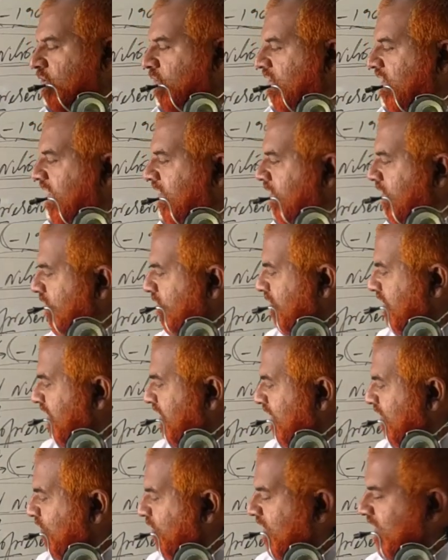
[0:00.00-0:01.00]
so that we
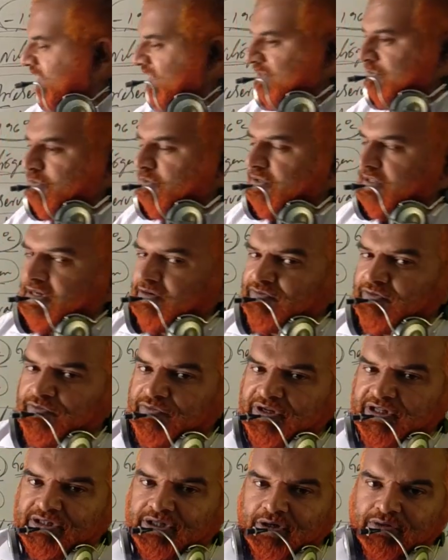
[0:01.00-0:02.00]
can fertilize more than
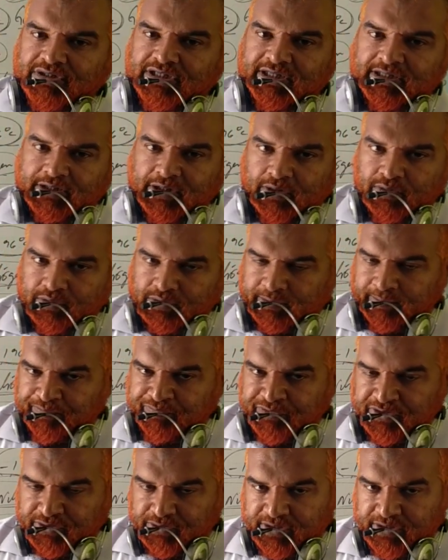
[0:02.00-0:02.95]
50,000 cows.